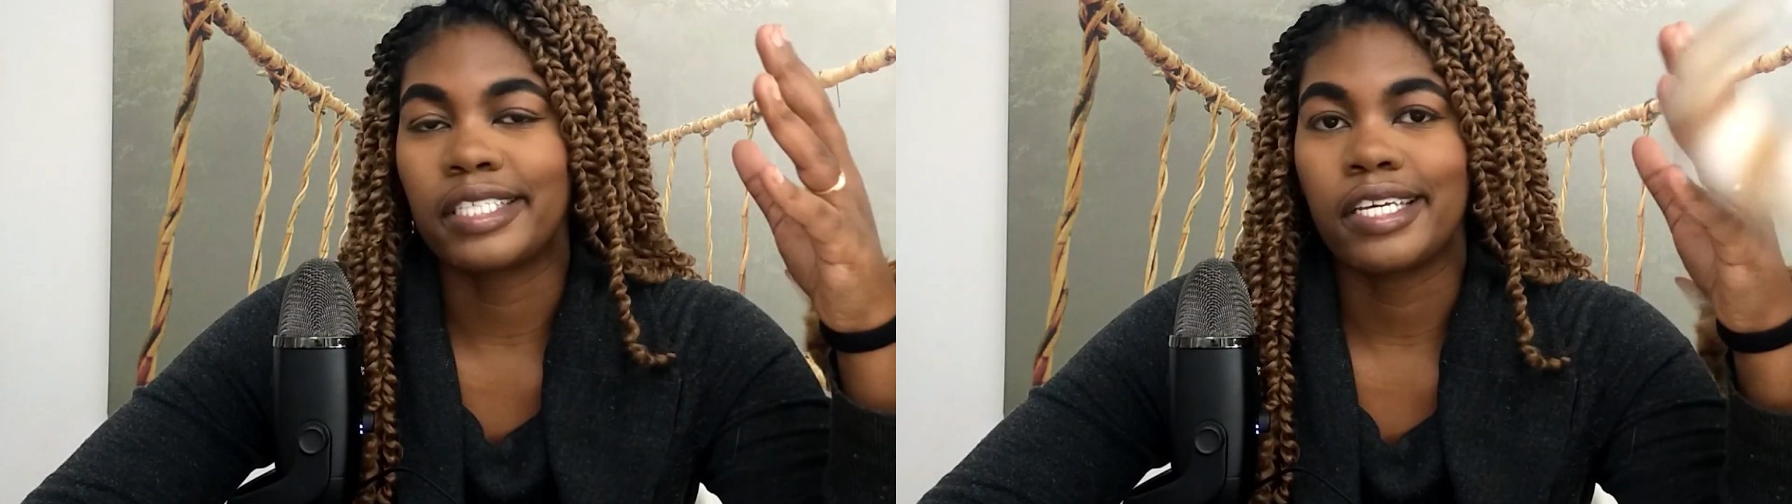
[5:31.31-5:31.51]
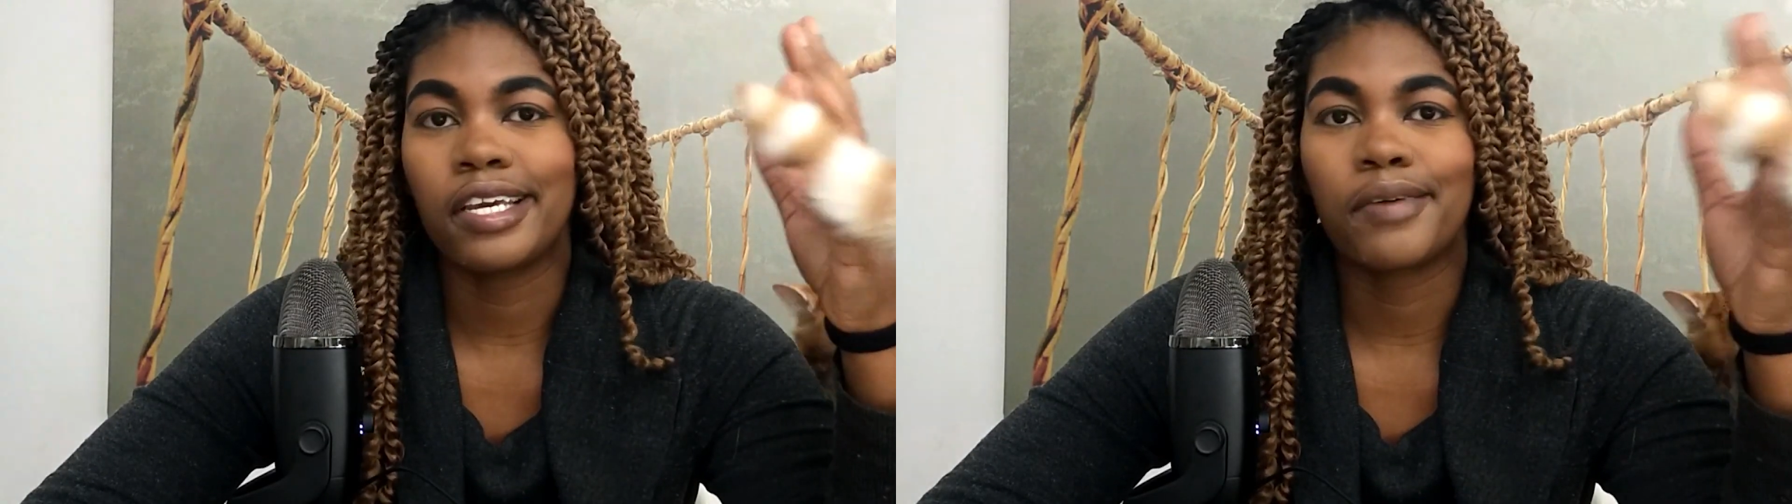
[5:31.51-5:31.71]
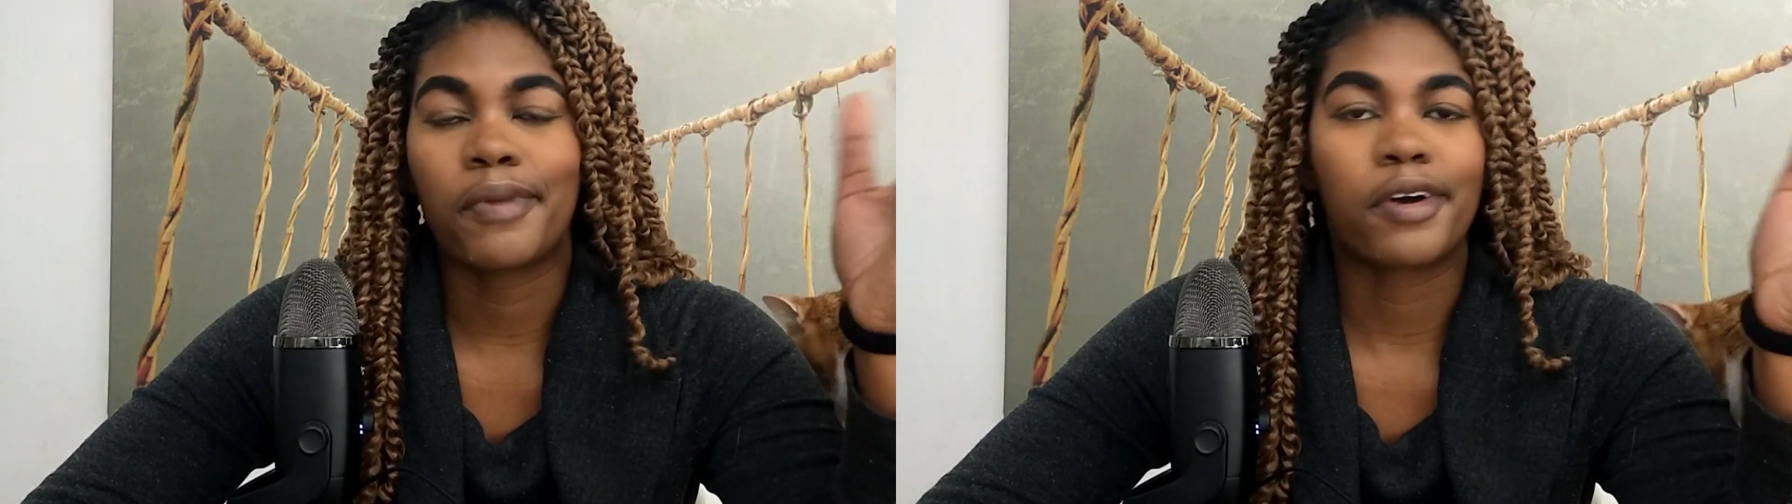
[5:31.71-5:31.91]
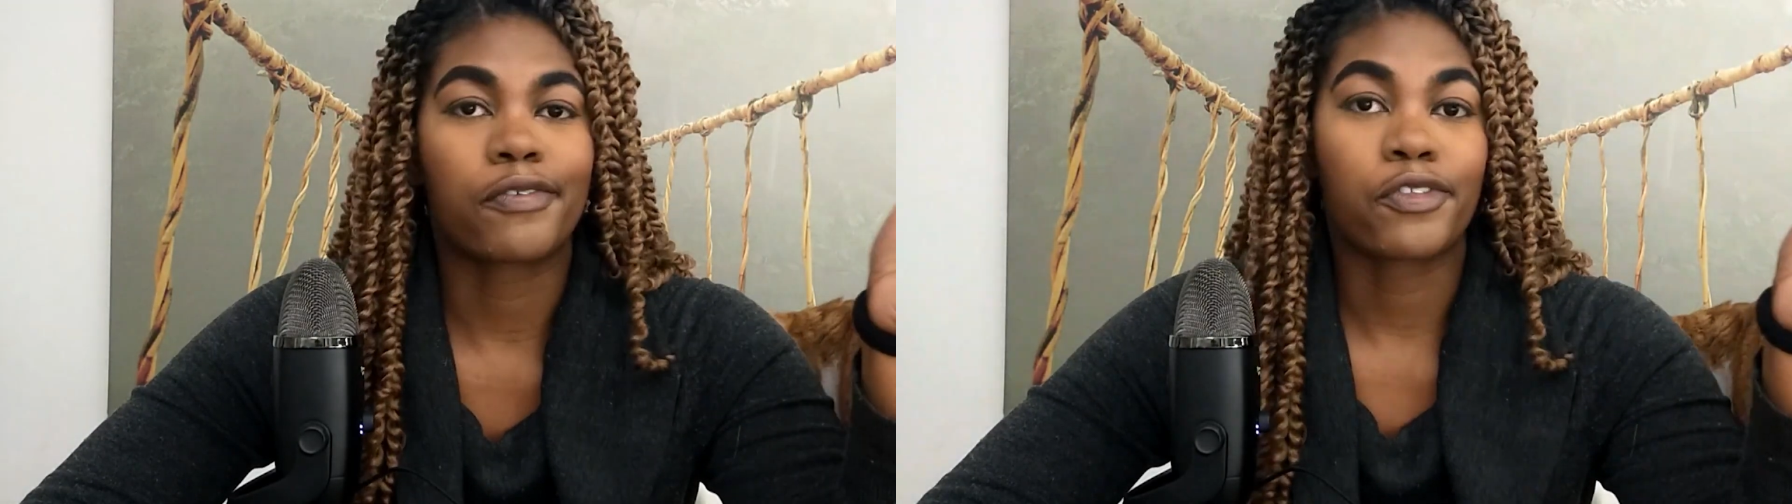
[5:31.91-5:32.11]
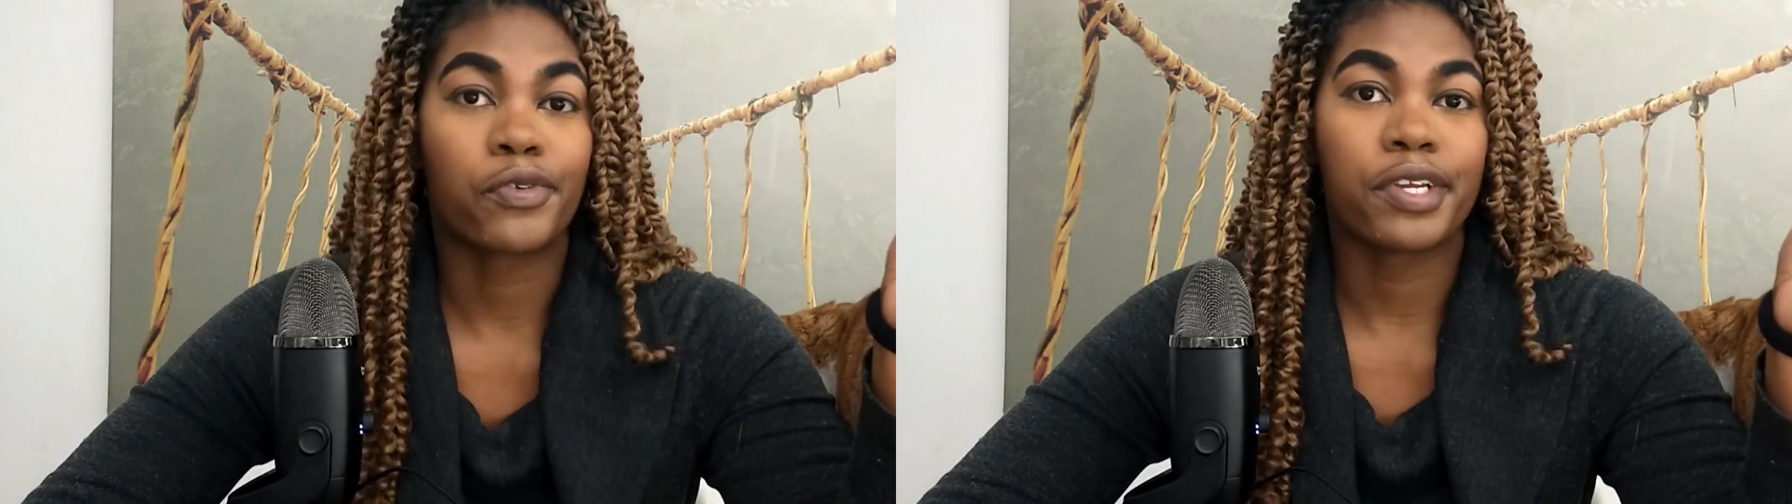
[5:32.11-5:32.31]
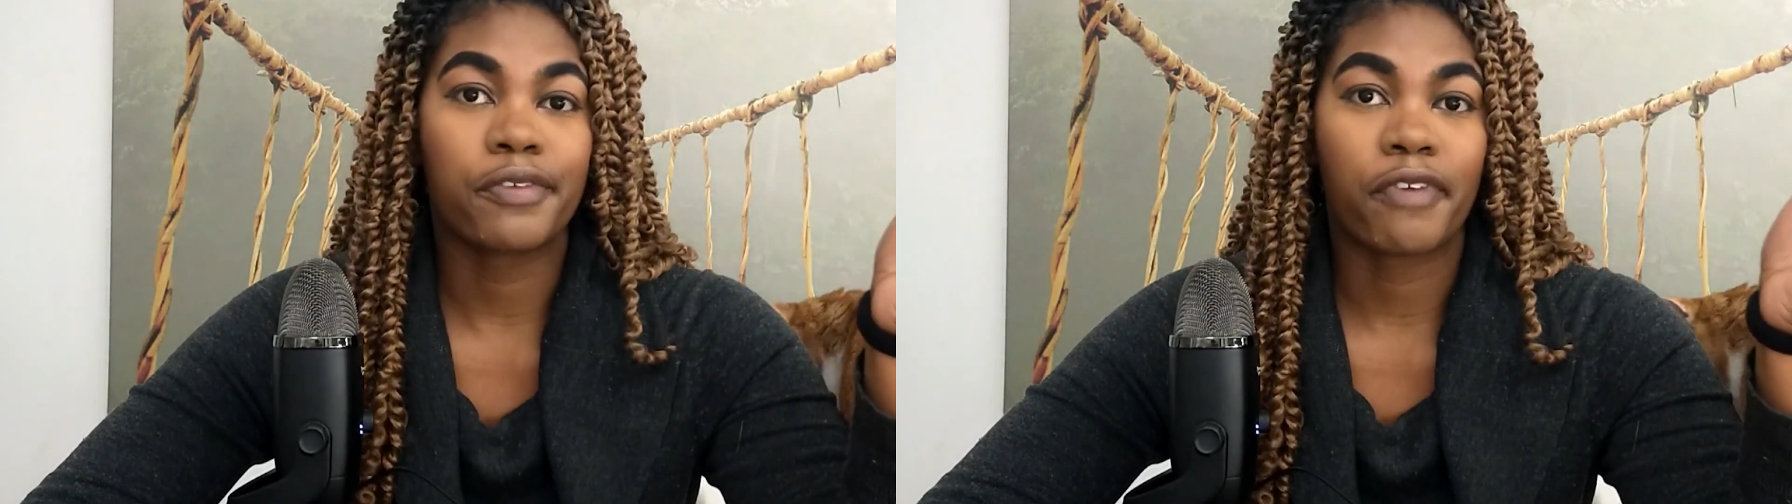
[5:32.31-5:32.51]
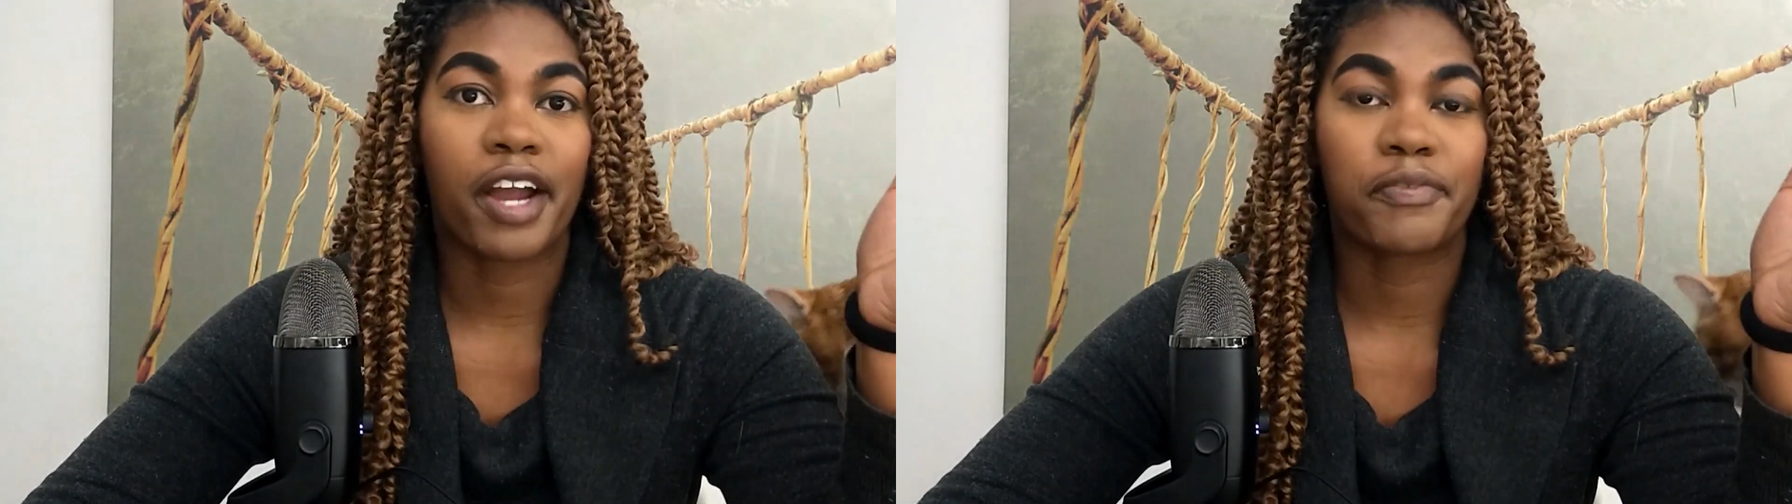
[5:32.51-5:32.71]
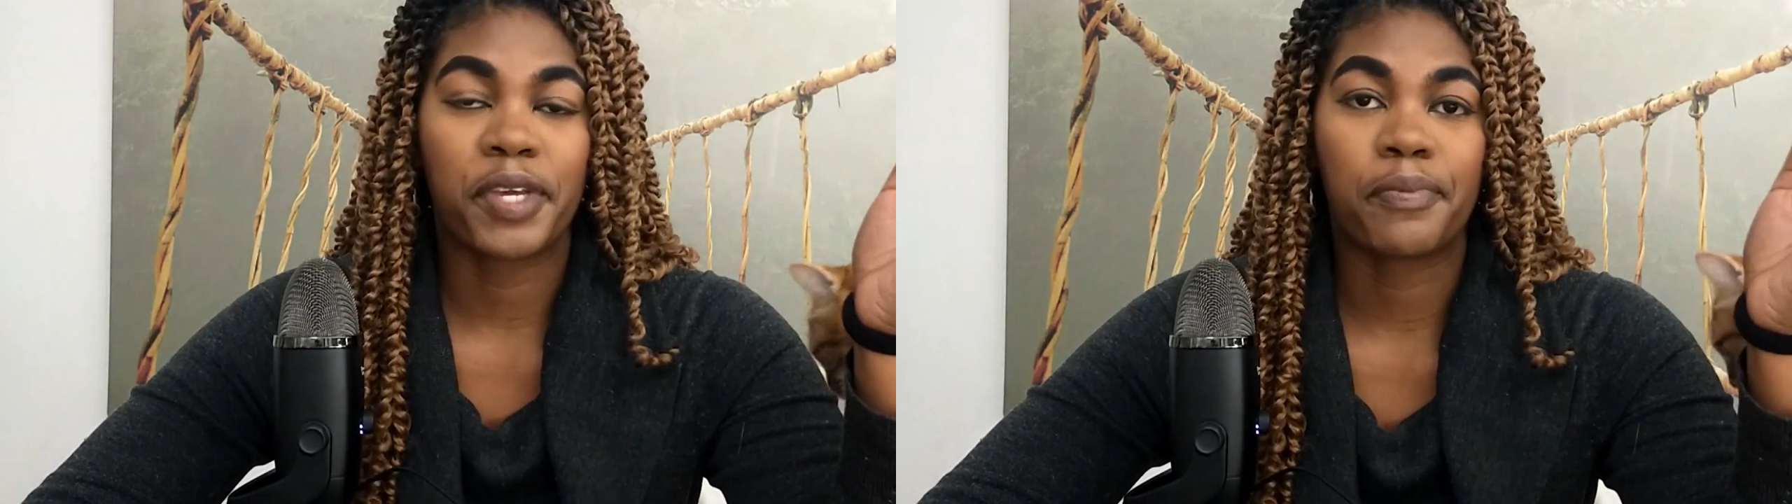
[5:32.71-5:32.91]
team of 3 to
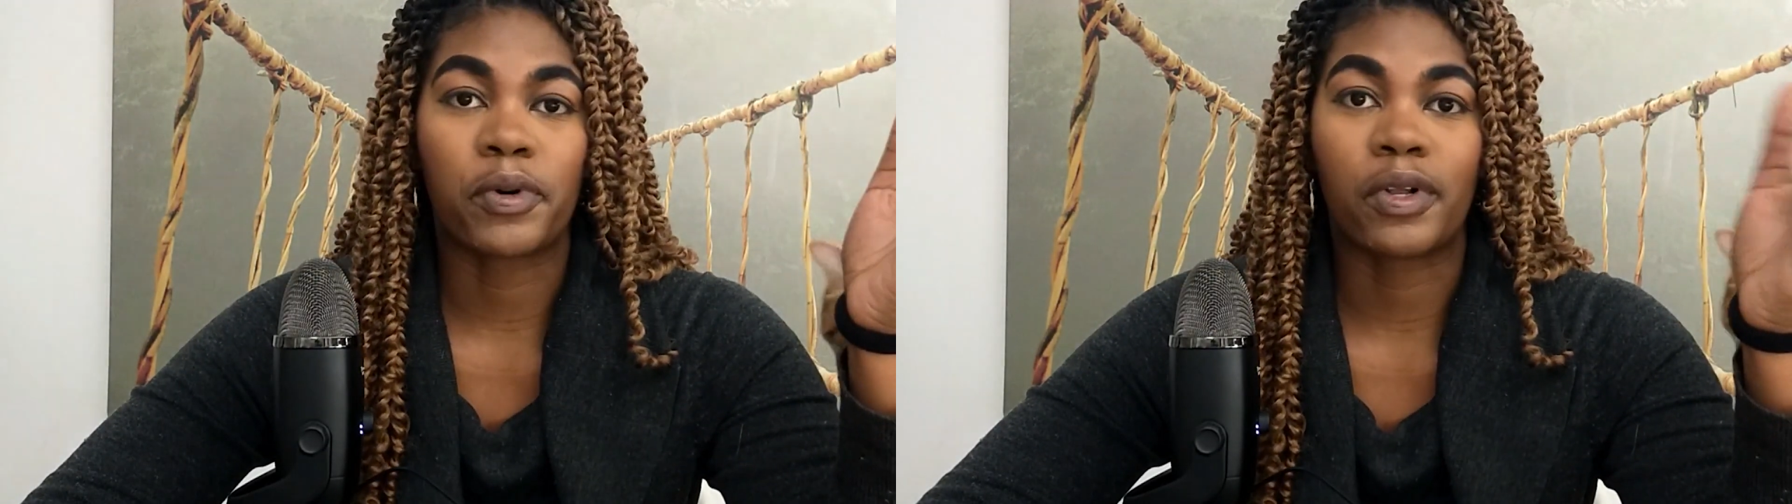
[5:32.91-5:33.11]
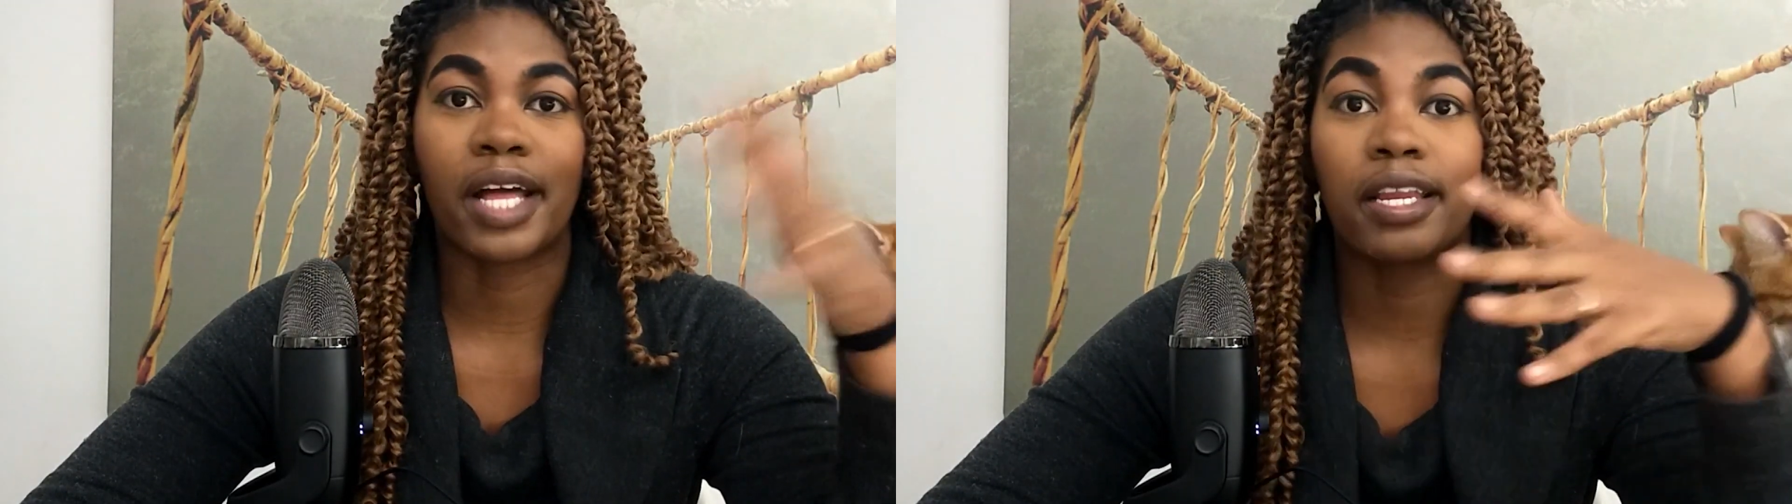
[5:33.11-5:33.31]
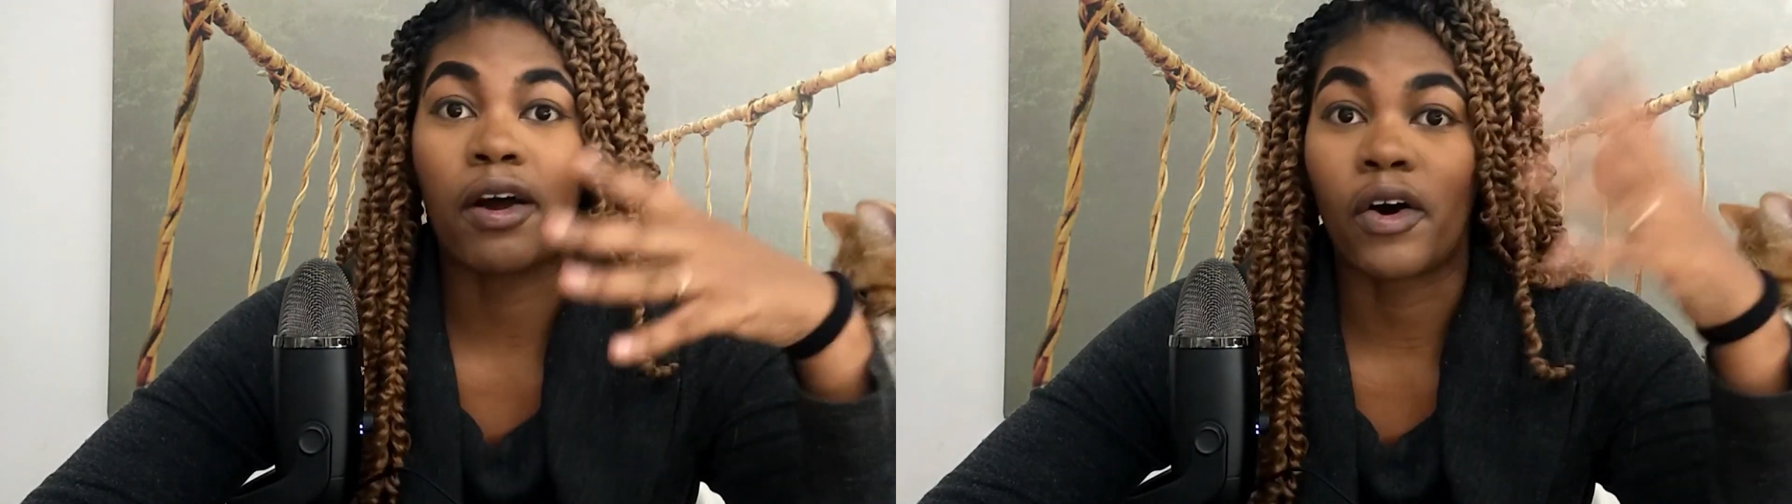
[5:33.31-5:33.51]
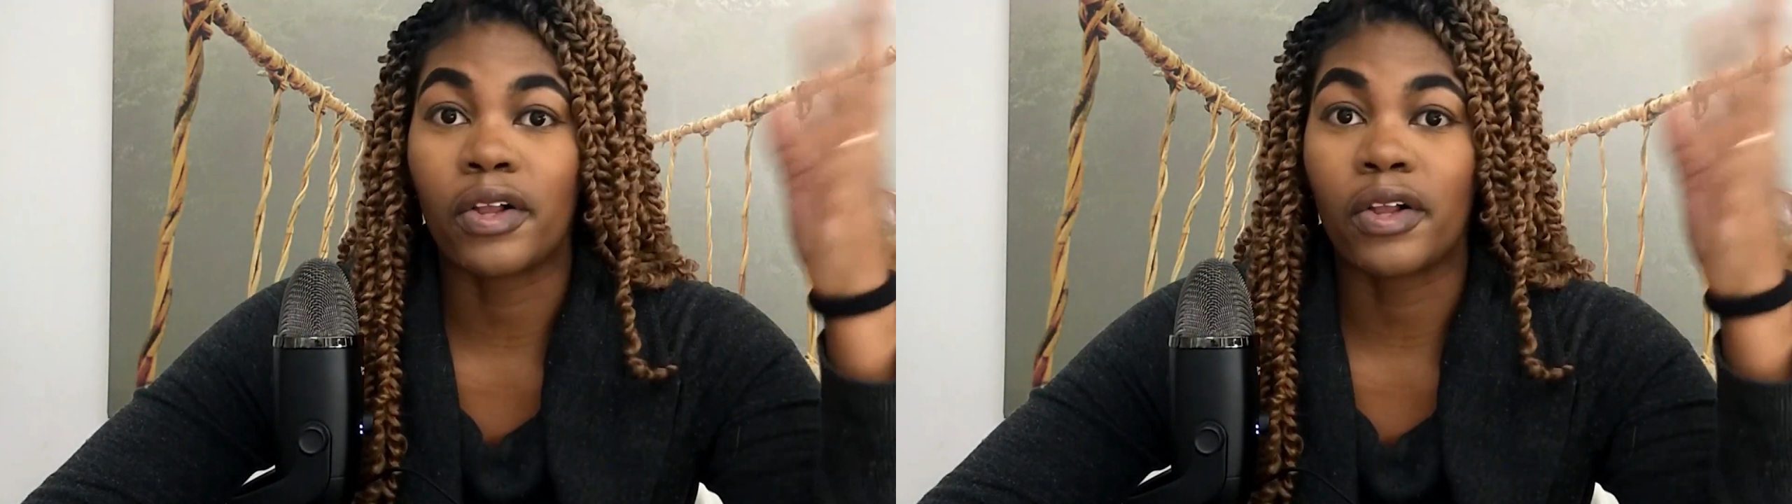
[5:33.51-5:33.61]
5 people and